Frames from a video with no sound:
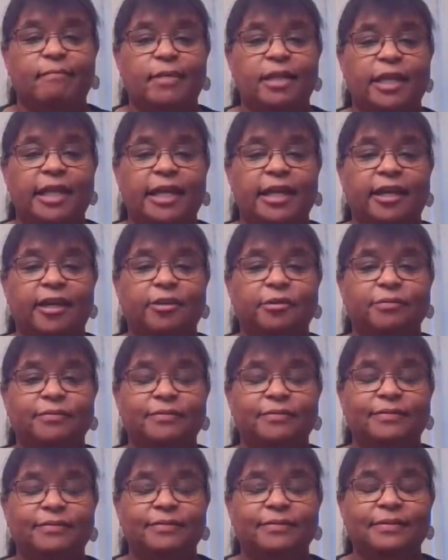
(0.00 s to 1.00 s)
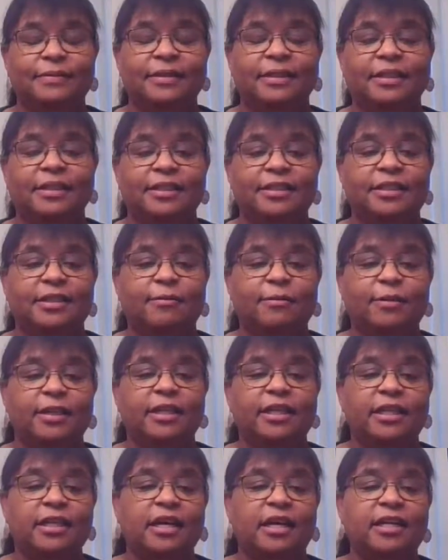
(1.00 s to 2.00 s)
Play-Doh. So I
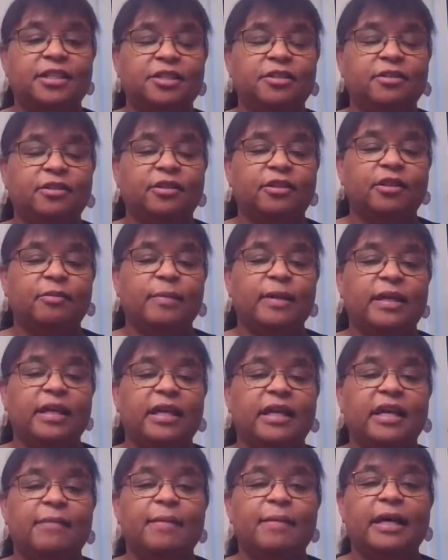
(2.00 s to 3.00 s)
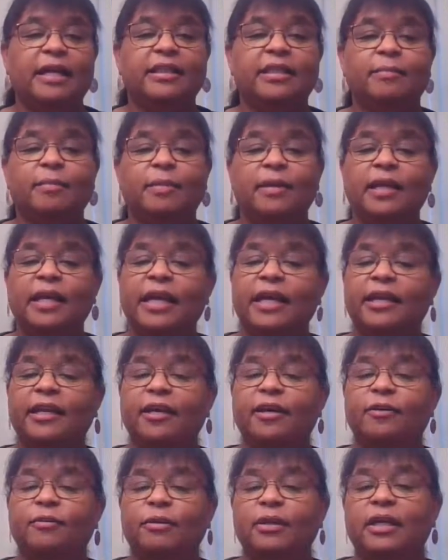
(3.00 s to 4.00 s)
wanted to talk to you a little bit about the
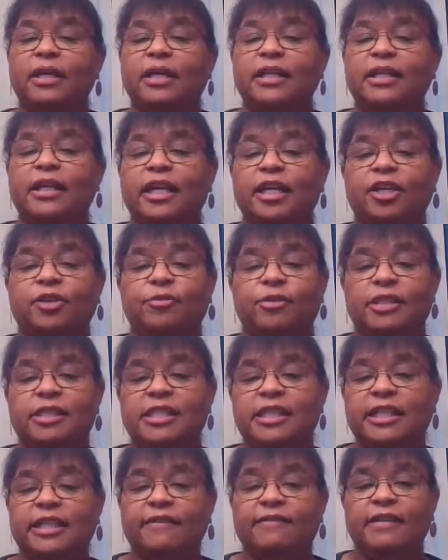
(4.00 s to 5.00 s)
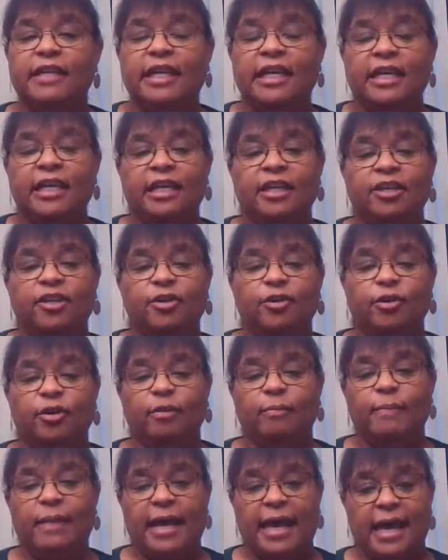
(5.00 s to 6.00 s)
Play-Doh that you received in
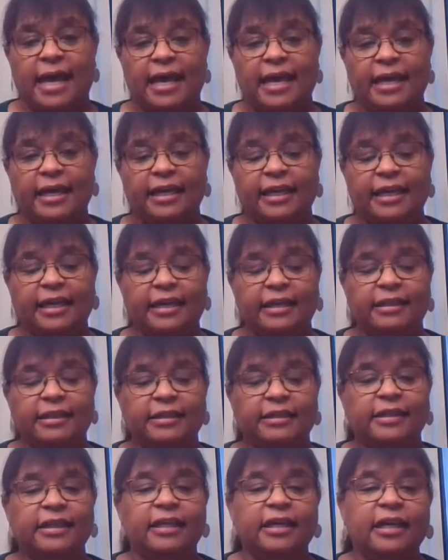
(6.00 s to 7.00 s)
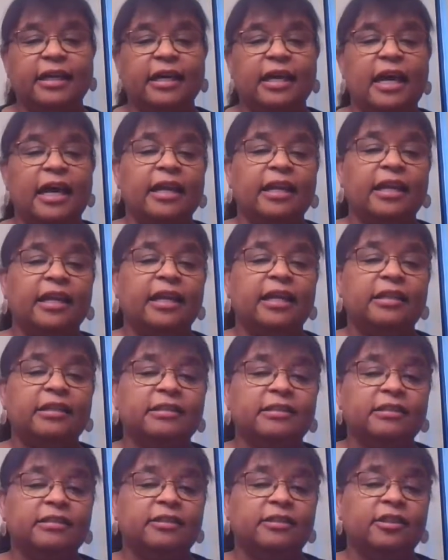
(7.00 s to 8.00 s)
your bag and a
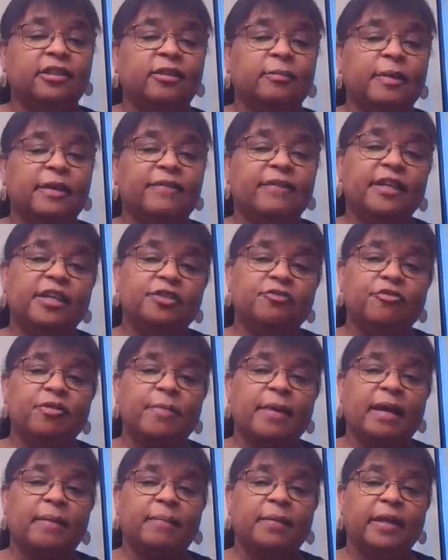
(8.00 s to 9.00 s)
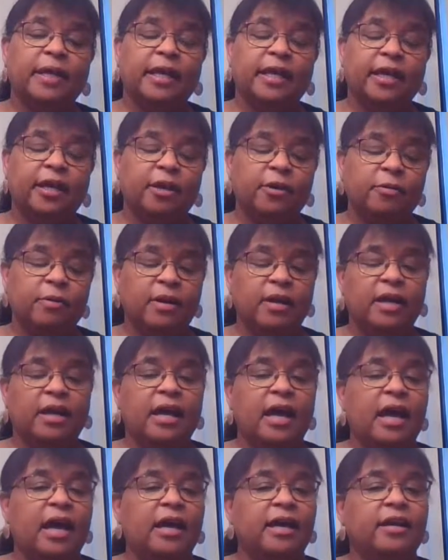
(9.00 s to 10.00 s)
little bit of history about Play-Doh.
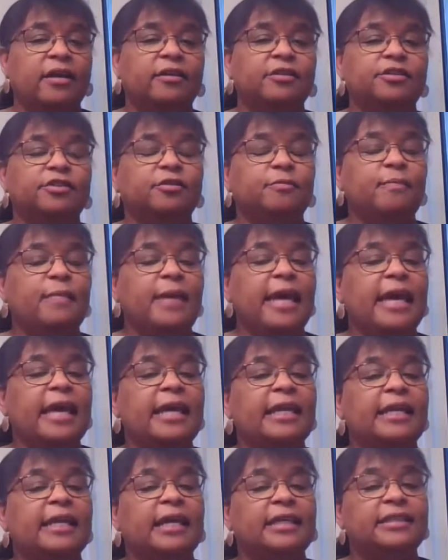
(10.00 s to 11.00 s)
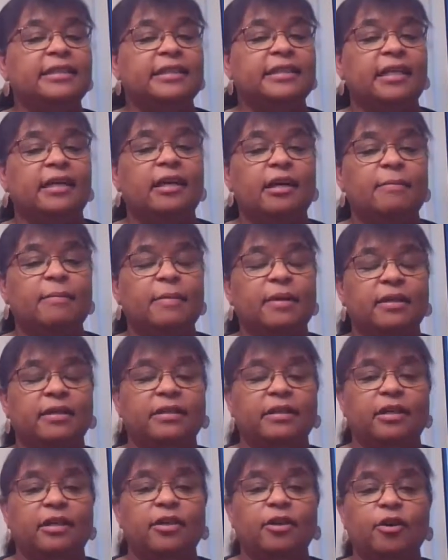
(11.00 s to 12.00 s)
I also made some
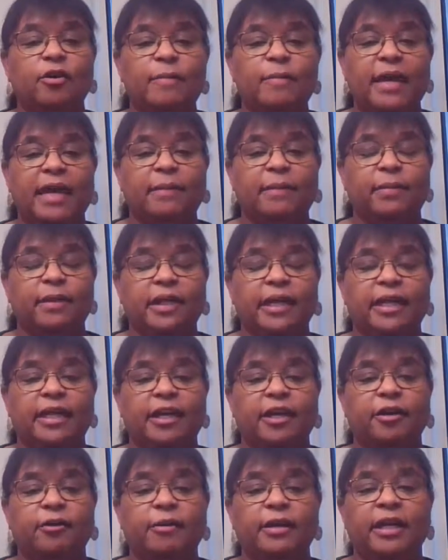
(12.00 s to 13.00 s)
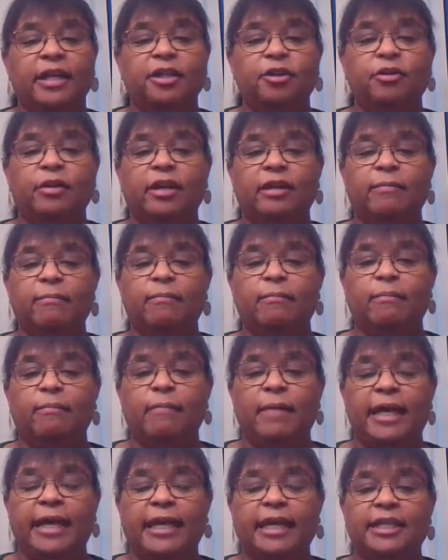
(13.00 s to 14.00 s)
homemade Play-Doh, and you can
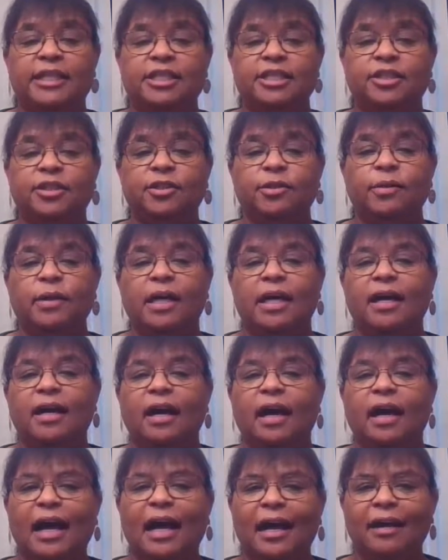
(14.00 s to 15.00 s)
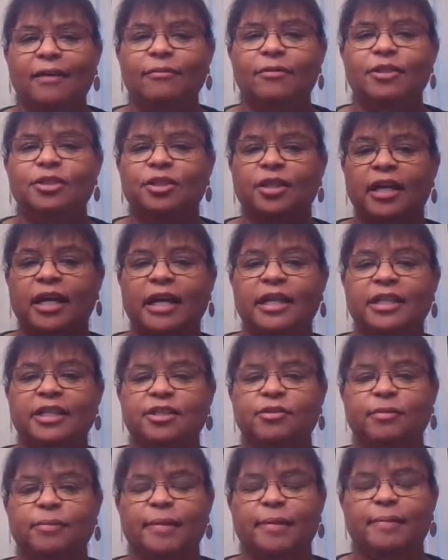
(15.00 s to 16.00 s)
make it too. I will try
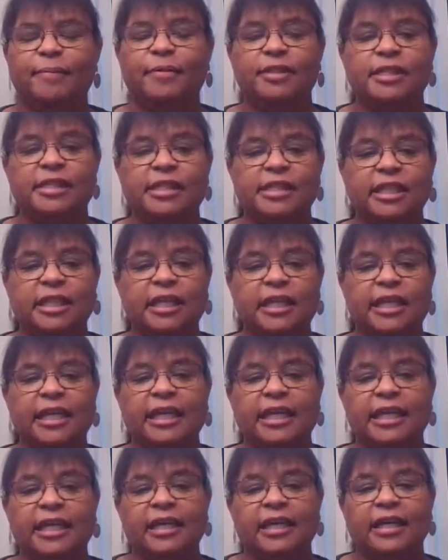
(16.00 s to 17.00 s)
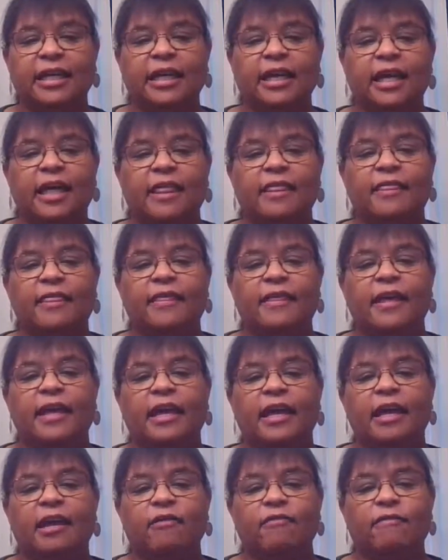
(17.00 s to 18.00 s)
to remember to link
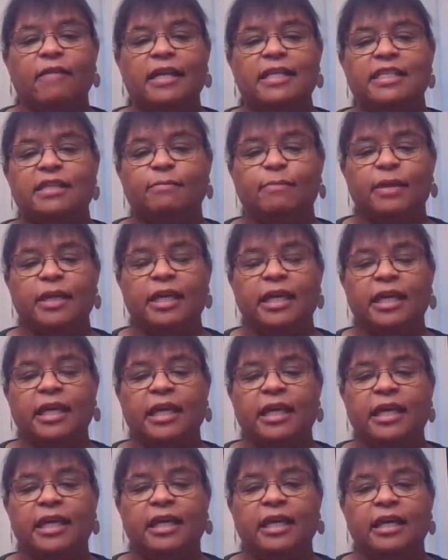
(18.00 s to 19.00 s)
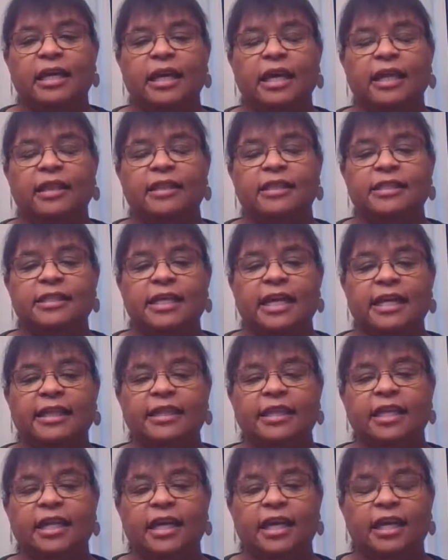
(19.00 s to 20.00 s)
the recipe and the
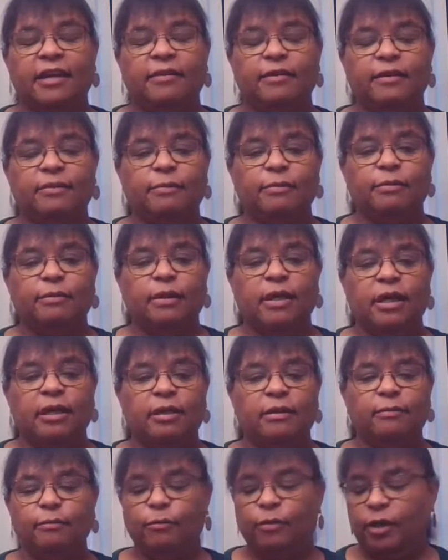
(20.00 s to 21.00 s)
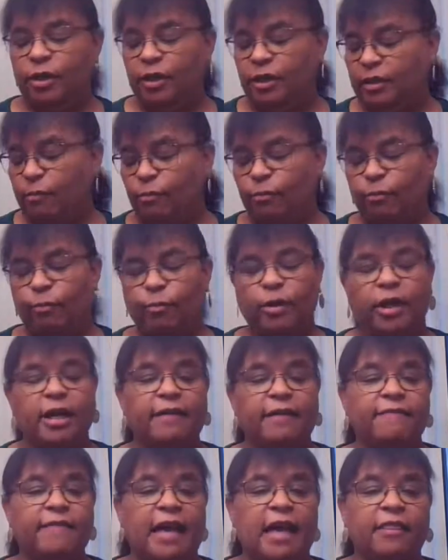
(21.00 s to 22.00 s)
site that I
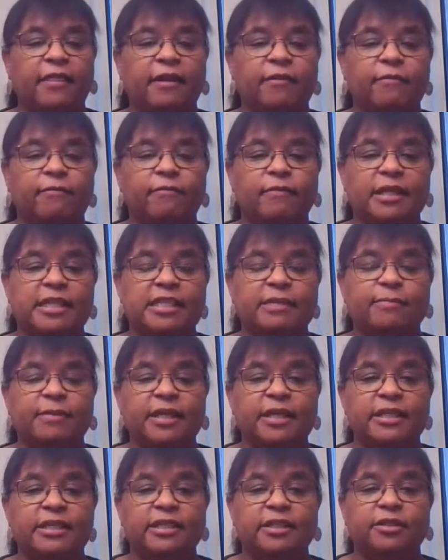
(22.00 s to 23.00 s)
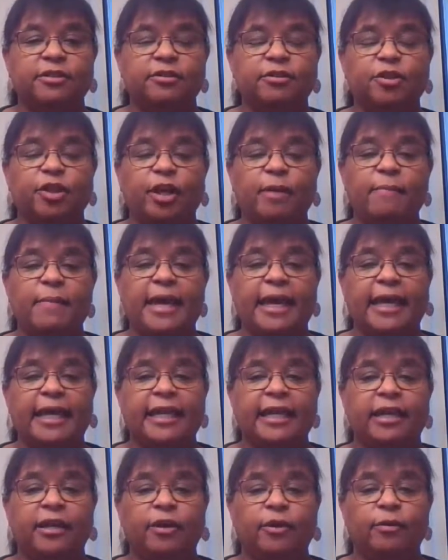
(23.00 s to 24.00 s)
where I found the recipe, so you can make
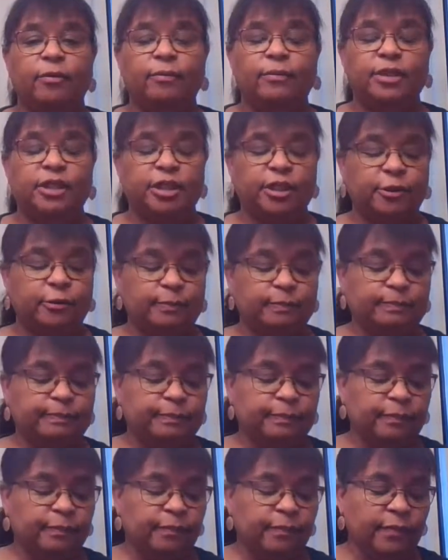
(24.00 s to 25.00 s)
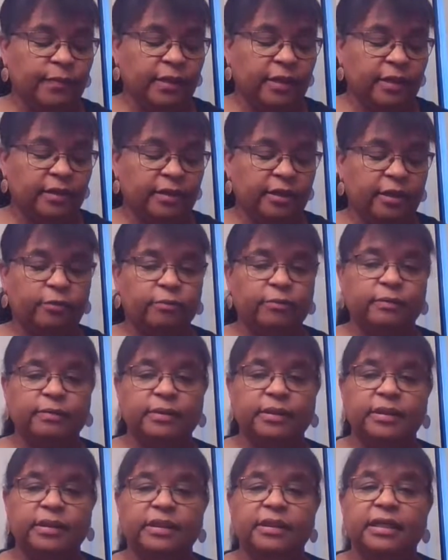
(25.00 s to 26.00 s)
it at home too. So,
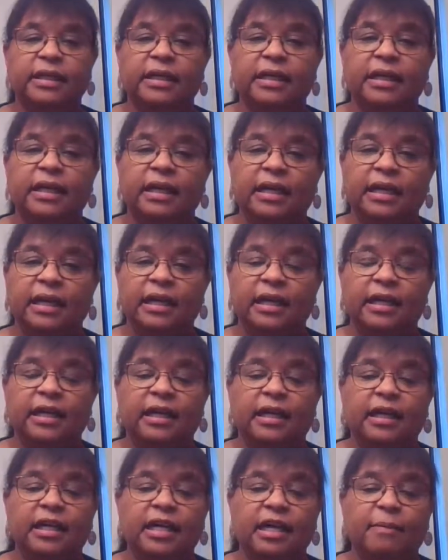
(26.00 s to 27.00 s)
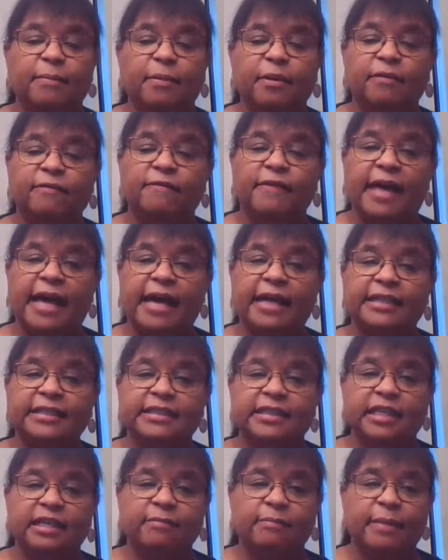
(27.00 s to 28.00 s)
a couple
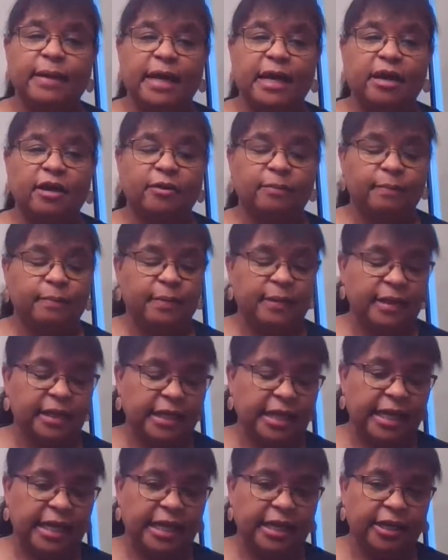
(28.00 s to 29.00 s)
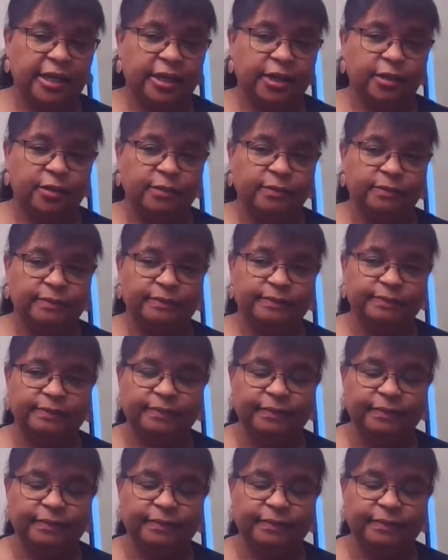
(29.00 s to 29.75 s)
facts about Play-Doh.